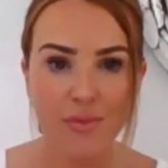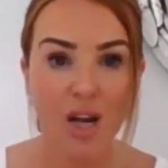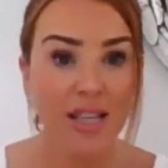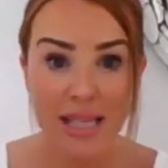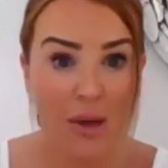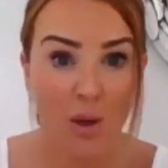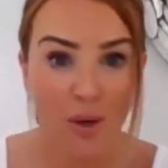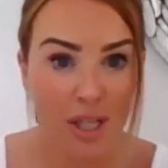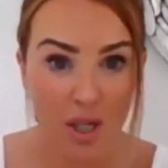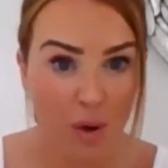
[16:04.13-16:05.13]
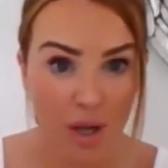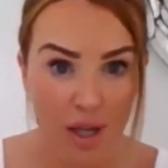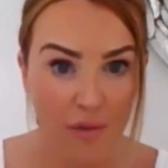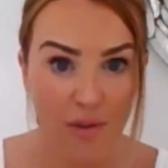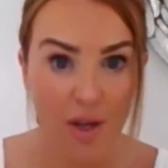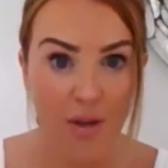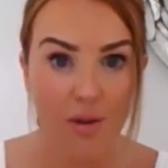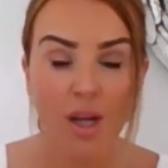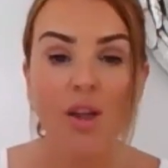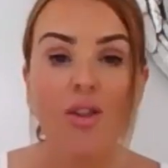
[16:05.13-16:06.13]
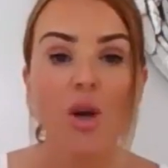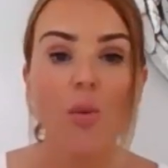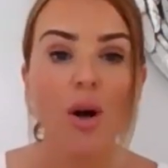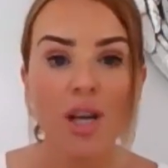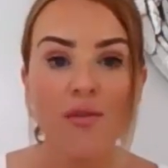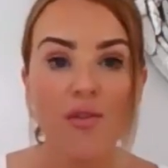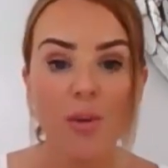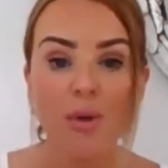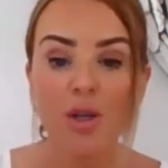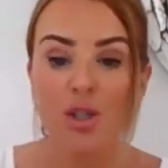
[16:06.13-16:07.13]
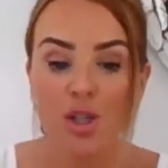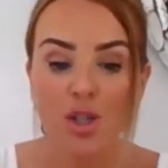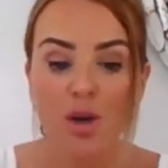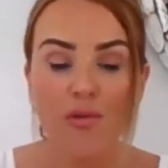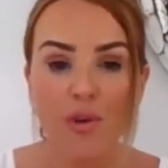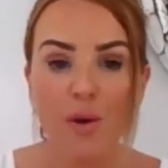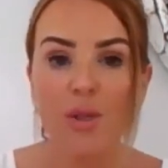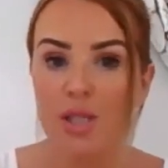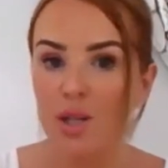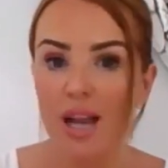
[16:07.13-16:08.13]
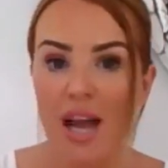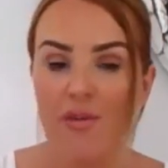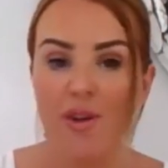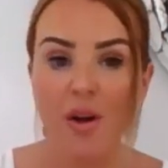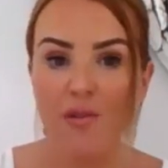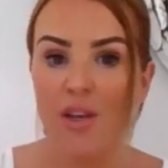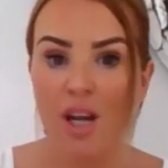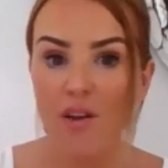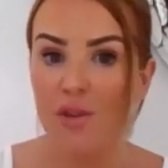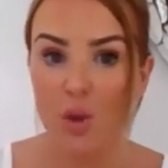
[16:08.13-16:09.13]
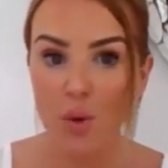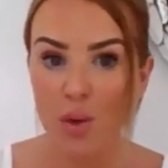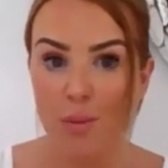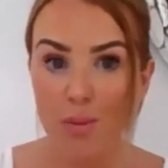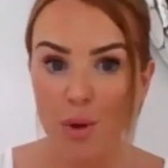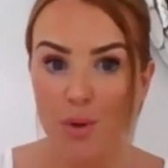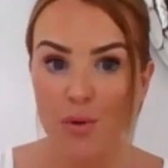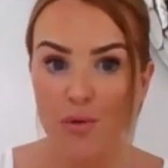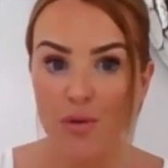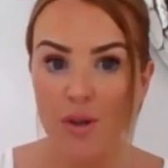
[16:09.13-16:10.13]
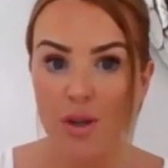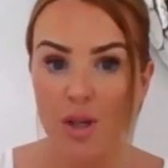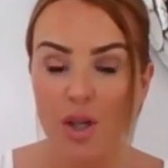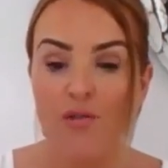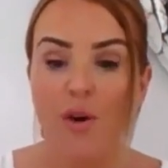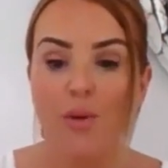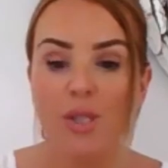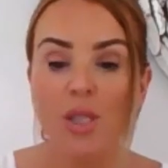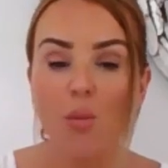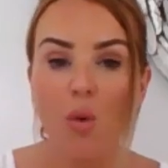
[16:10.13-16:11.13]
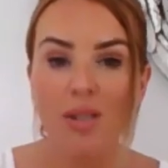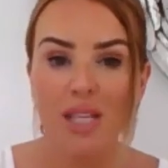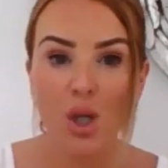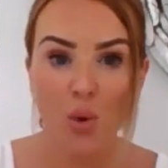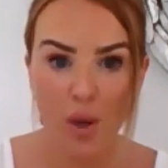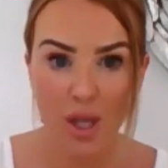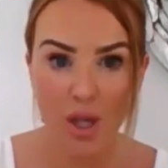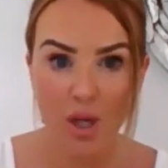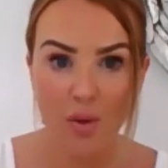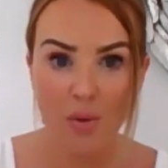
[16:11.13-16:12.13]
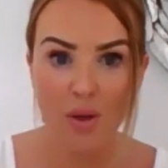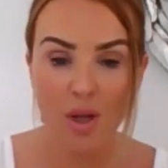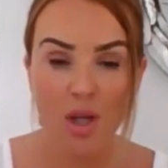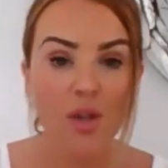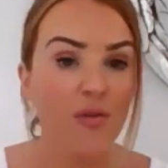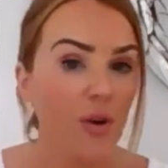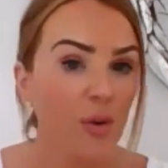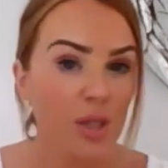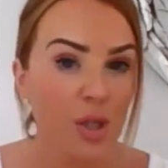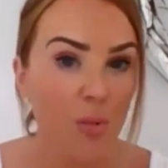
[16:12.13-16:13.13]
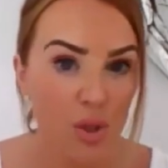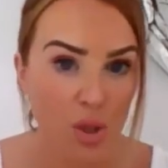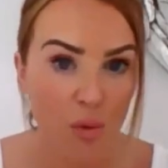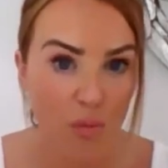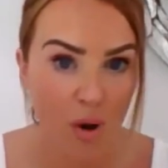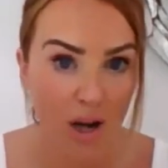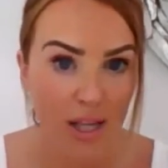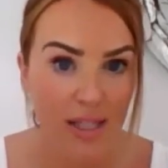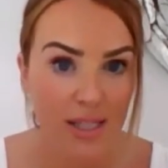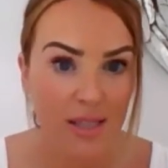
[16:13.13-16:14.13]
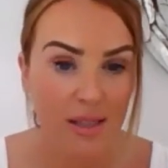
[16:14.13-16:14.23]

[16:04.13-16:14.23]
I can tell you why they're not working for you. They're not working for you because you're not focusing on every area of your life that you want to improve. You're focusing on what's annoying you. You're focusing on what's not right.